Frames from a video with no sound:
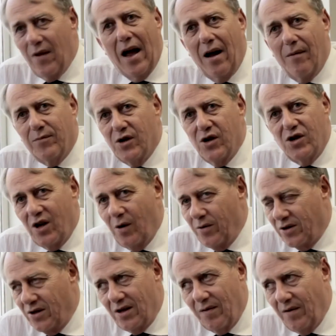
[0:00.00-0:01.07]
British Airways
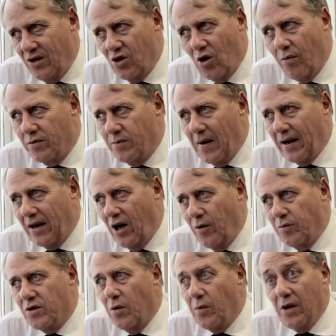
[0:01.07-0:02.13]
didn't have any jobs back home,
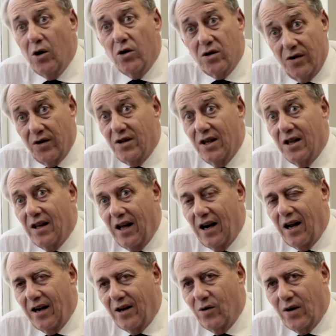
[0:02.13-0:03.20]
so we looked at this little
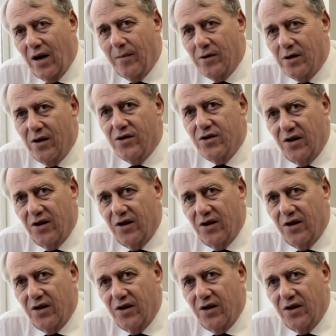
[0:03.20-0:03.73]
airline called Emirates,